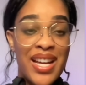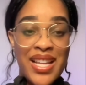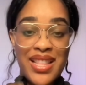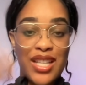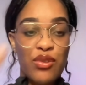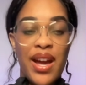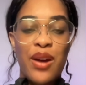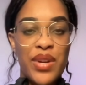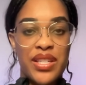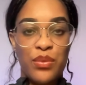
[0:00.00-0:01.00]
That's why I
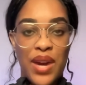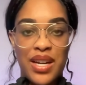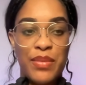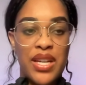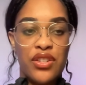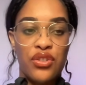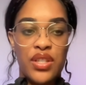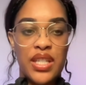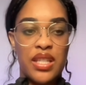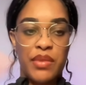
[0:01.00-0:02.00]
always recommend
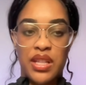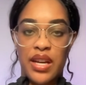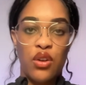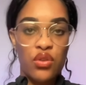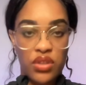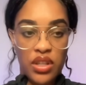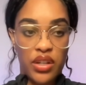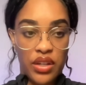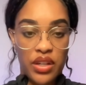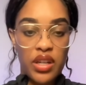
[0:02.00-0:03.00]
choosing something like
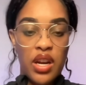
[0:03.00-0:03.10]
Hostinger.